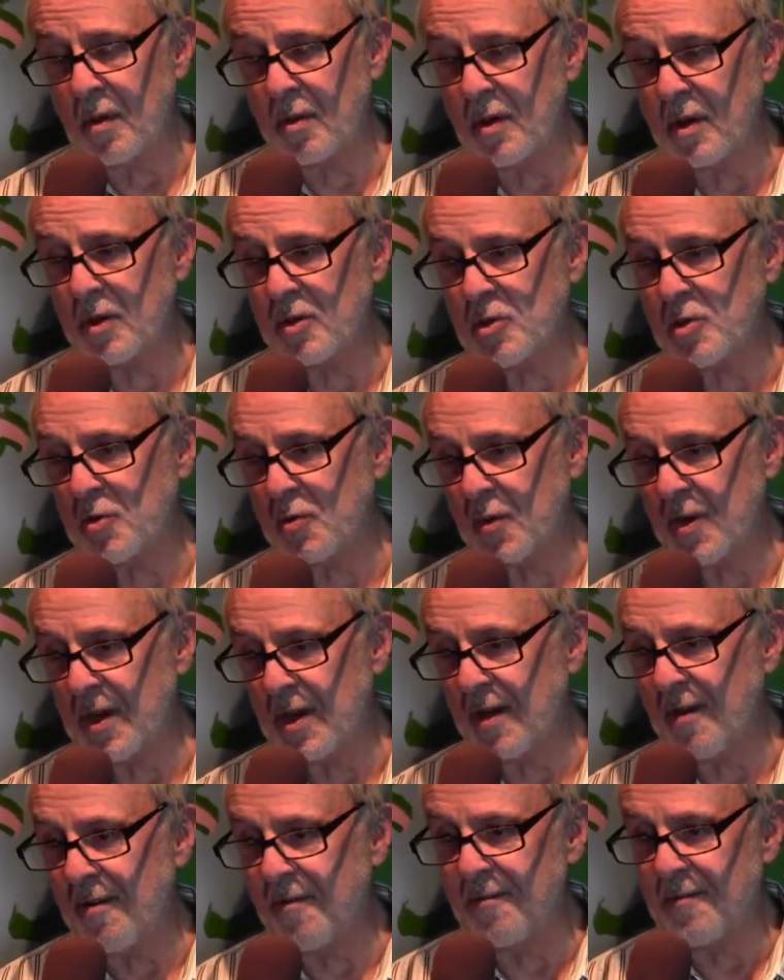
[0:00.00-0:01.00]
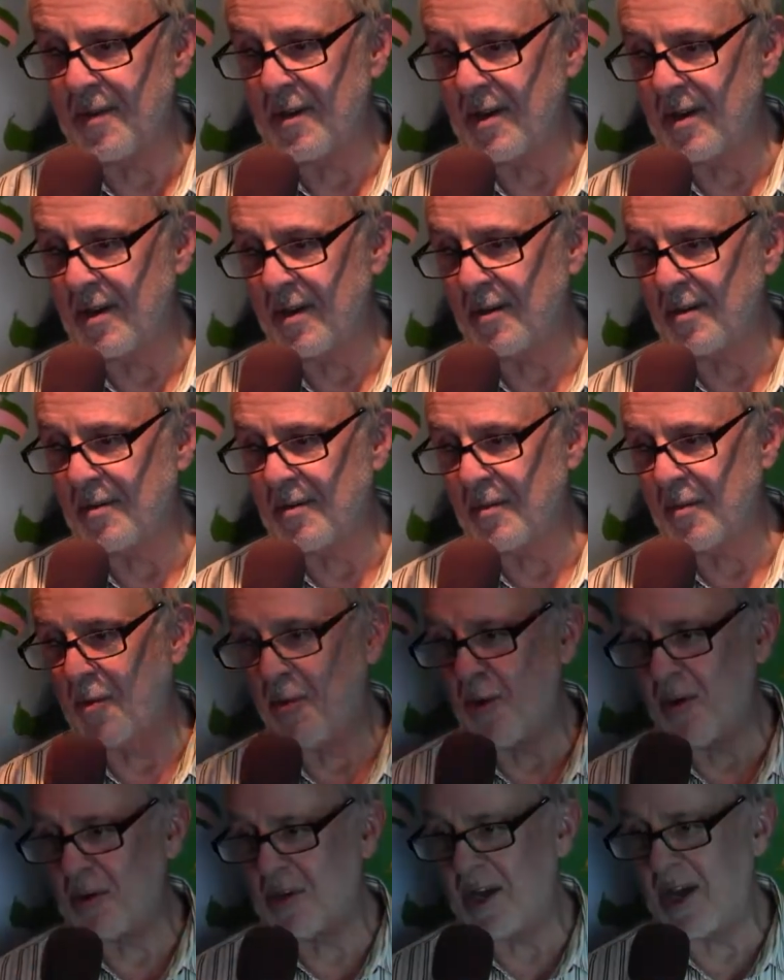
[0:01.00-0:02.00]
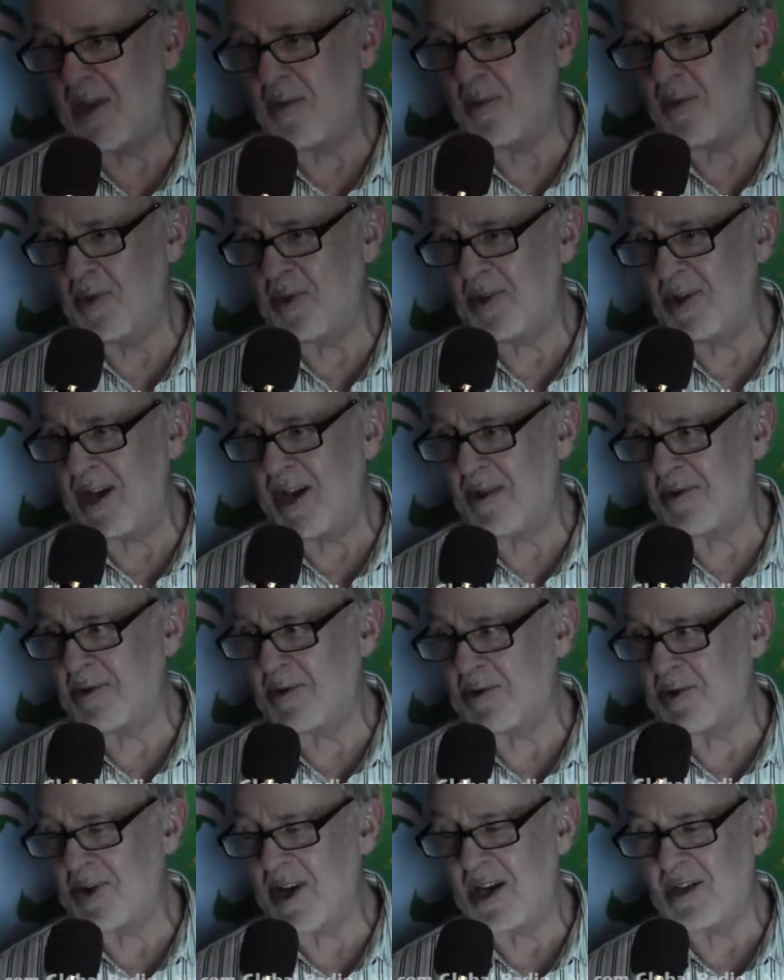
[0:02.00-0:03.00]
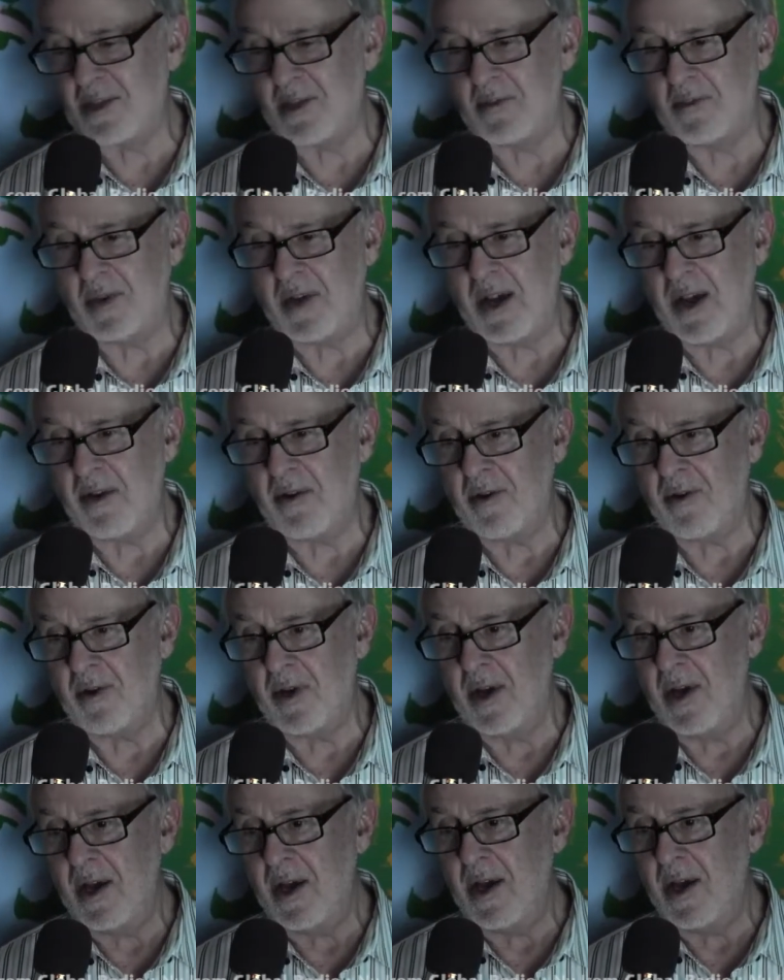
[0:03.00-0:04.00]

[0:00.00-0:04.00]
history of the quartet with the alto sax and piano.